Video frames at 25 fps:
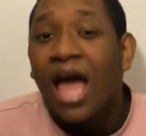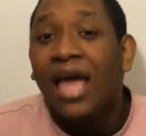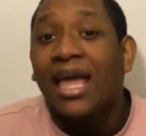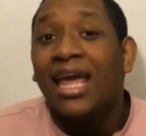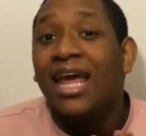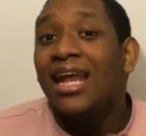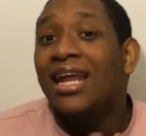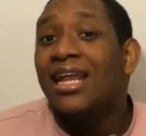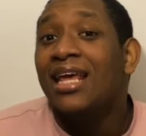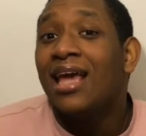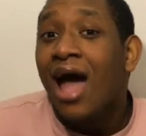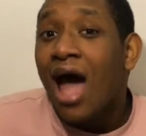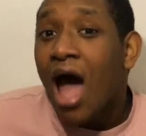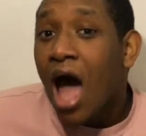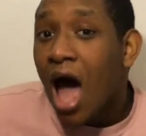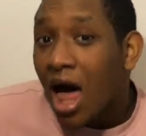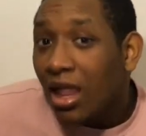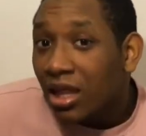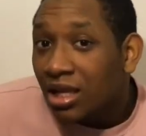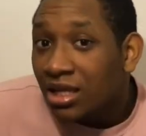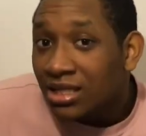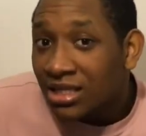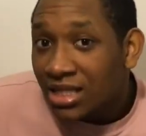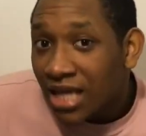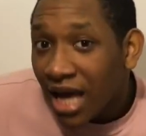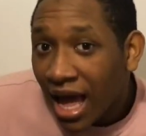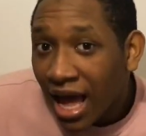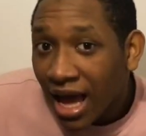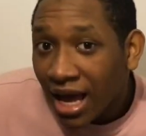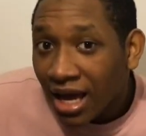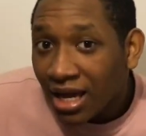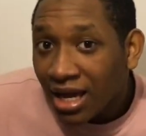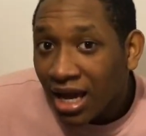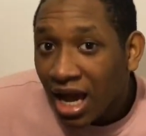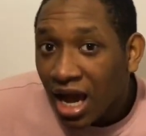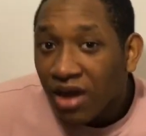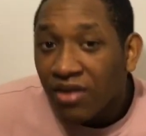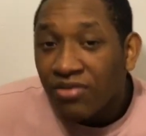Any
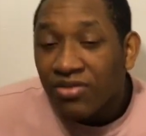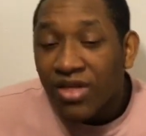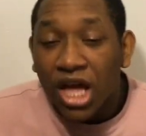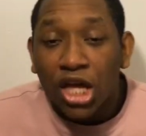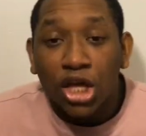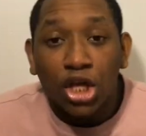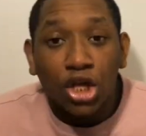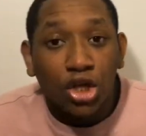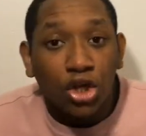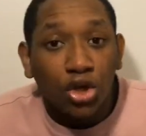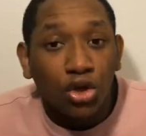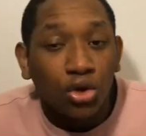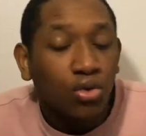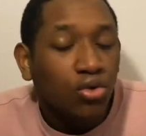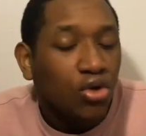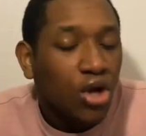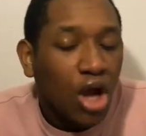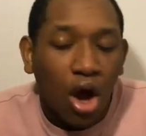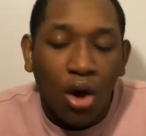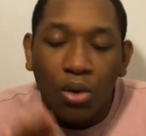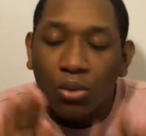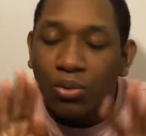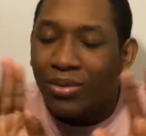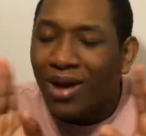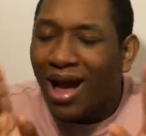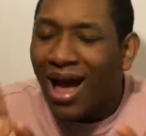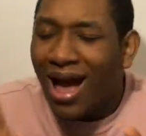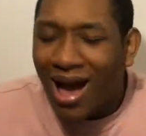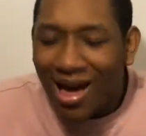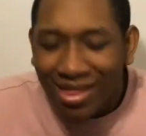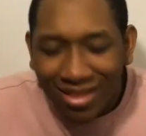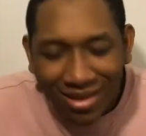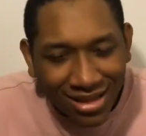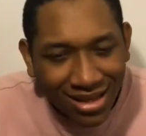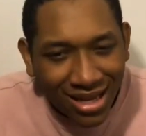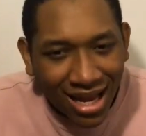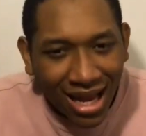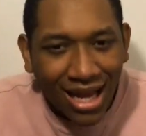holiday that you, no,
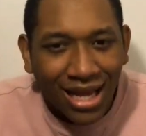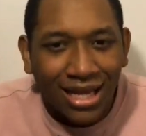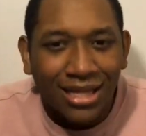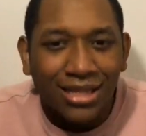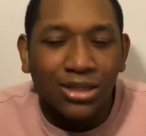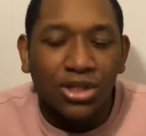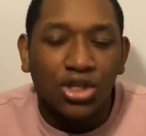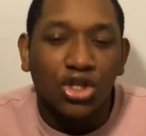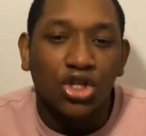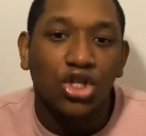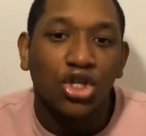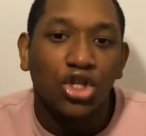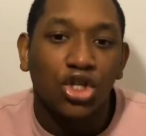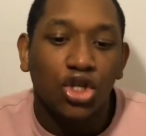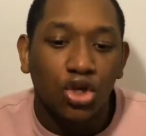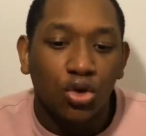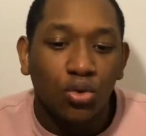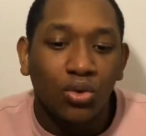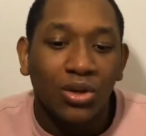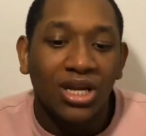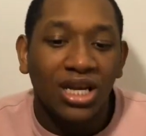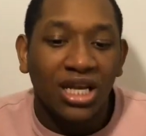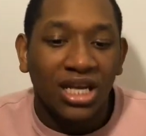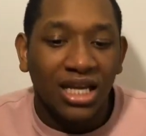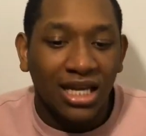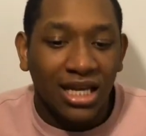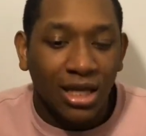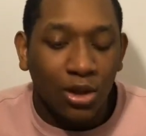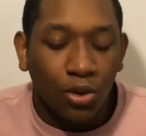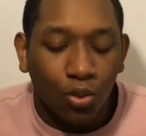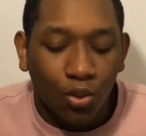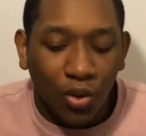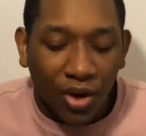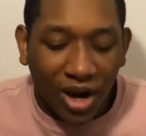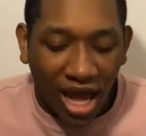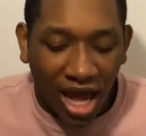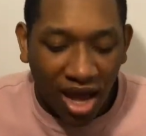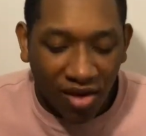holidays, you can eat
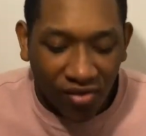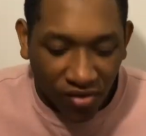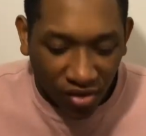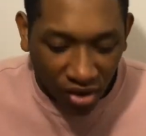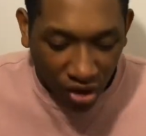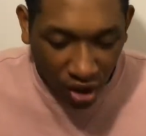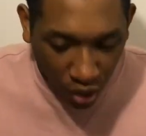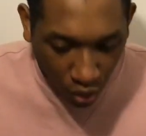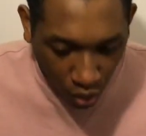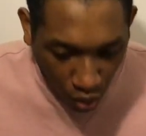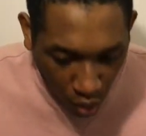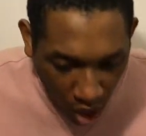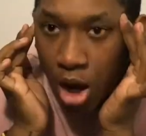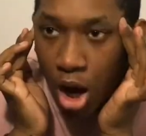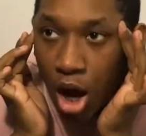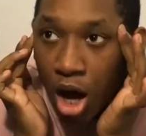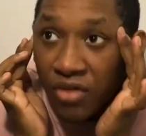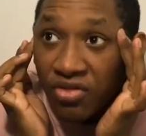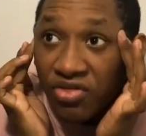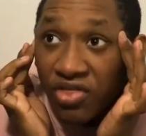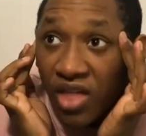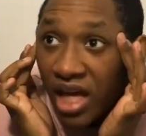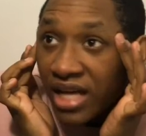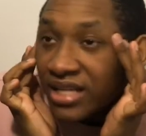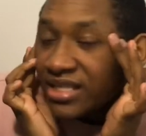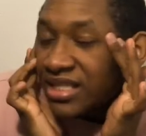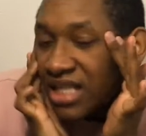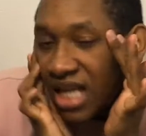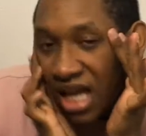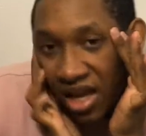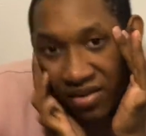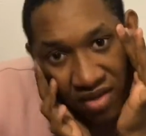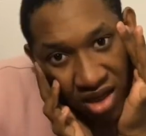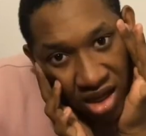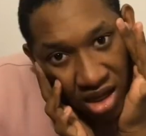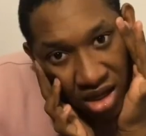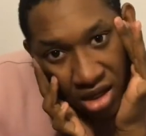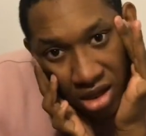whatever you want. On
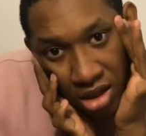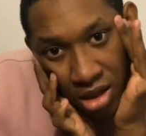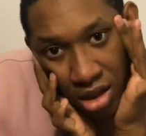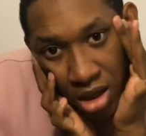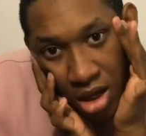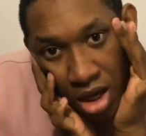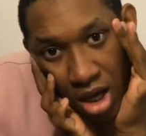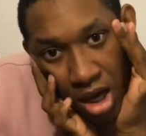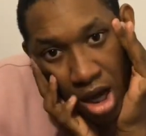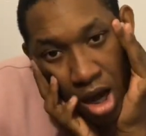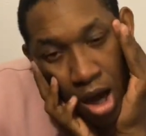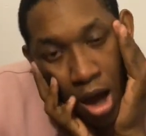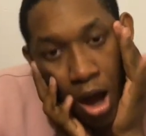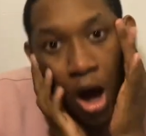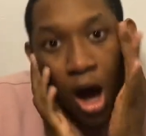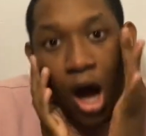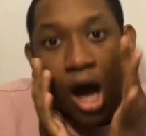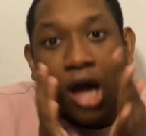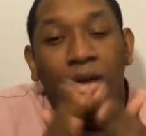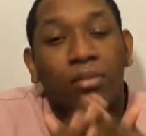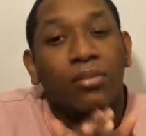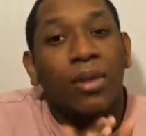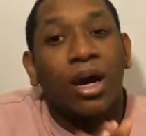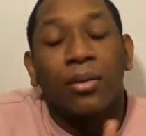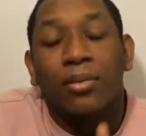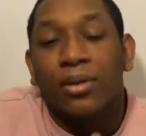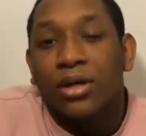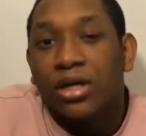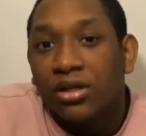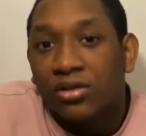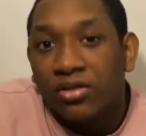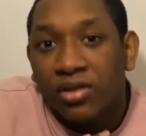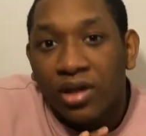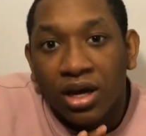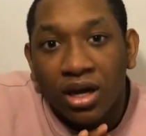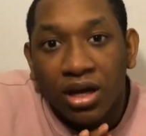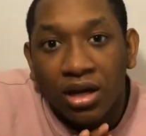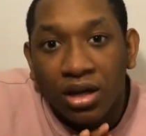Thanksgiving, on my
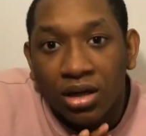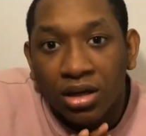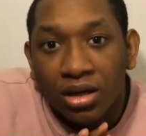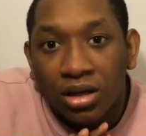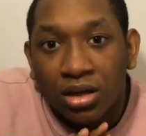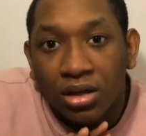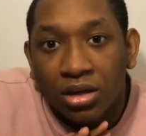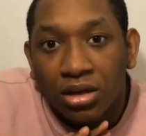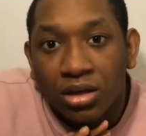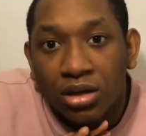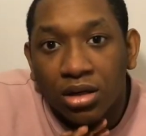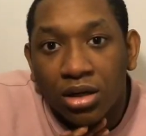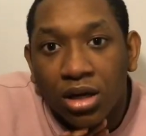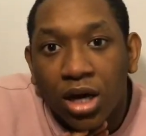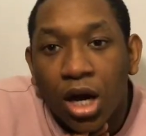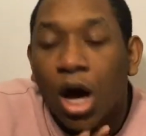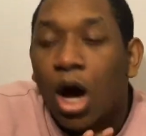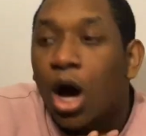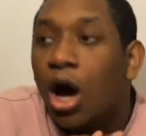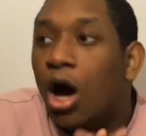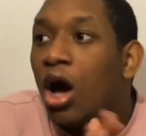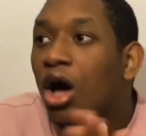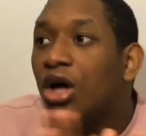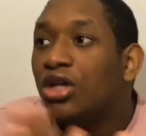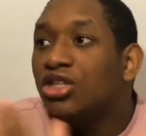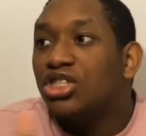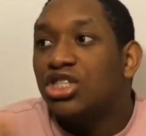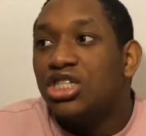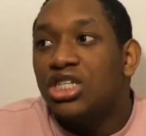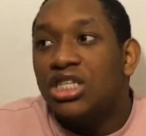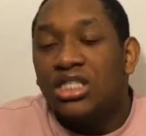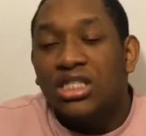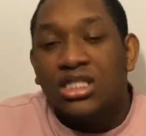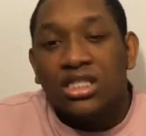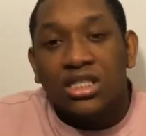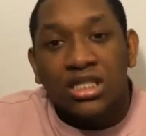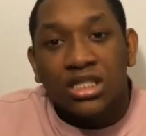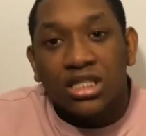birthday, on
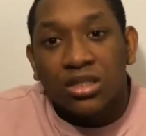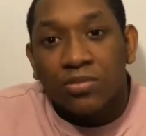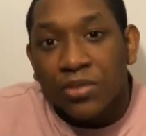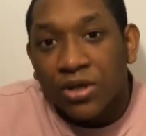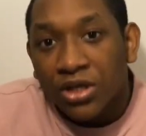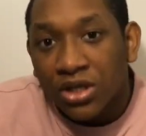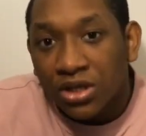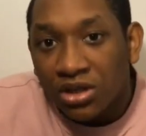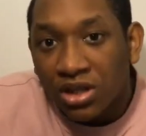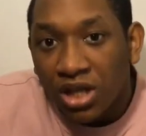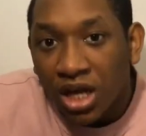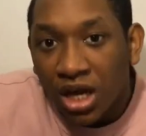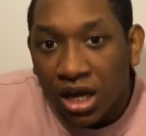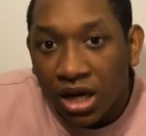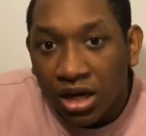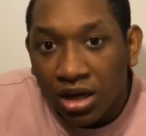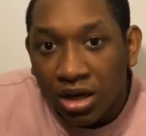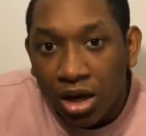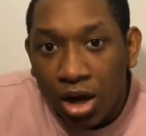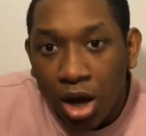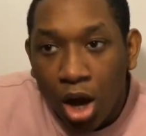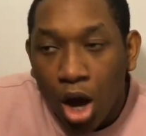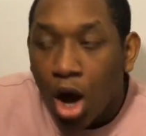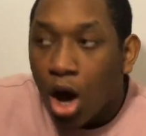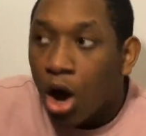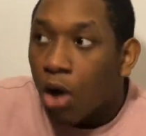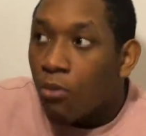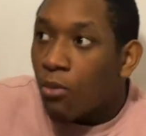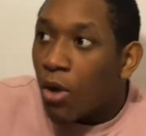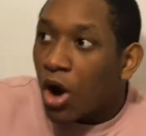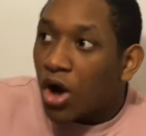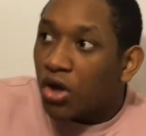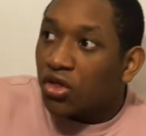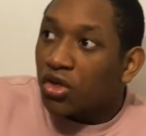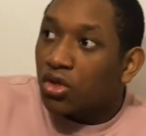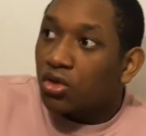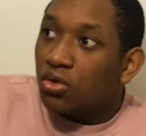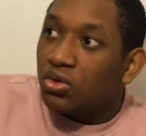Jesus' birthday, on
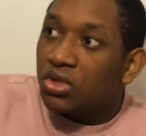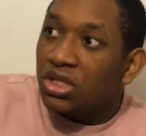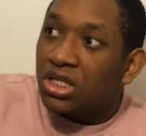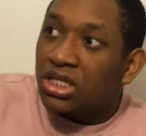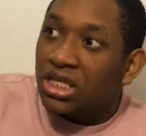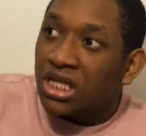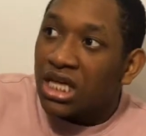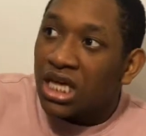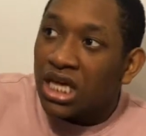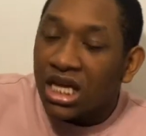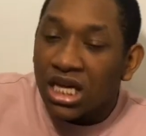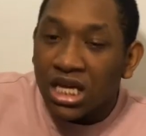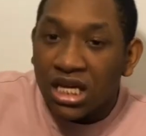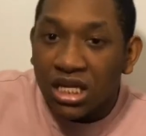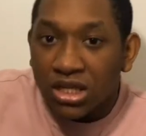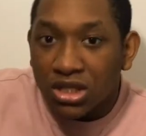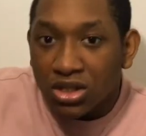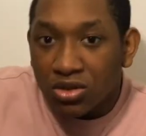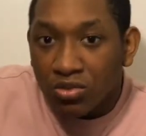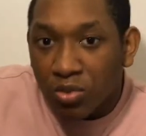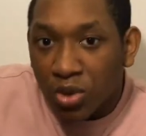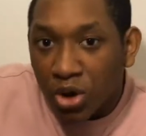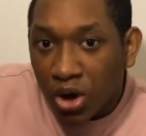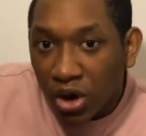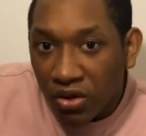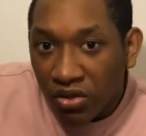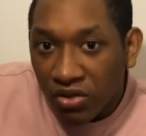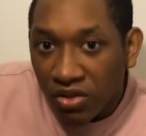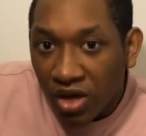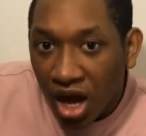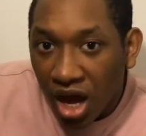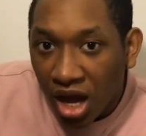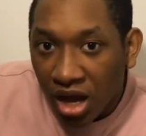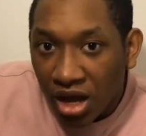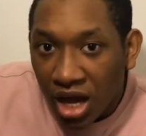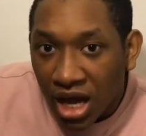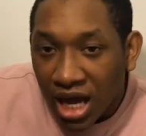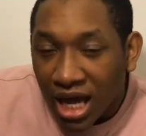Martin Luther King's
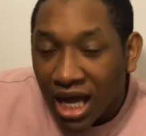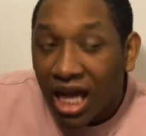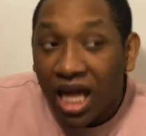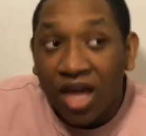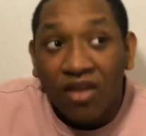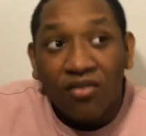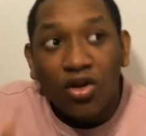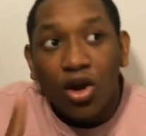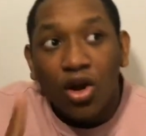birthday, even